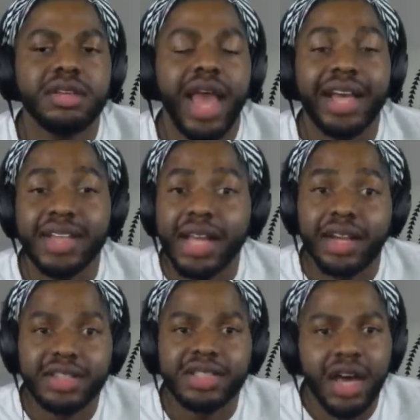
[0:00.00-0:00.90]
as I
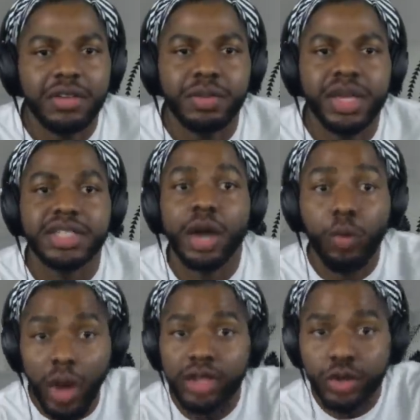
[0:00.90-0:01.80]
learn stuff because I
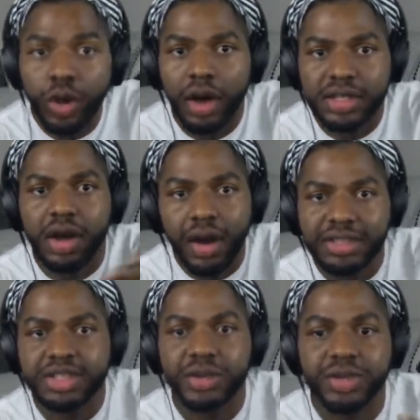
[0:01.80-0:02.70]
want you all to
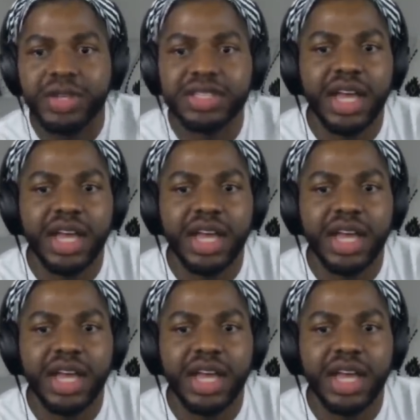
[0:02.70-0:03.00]
also do this.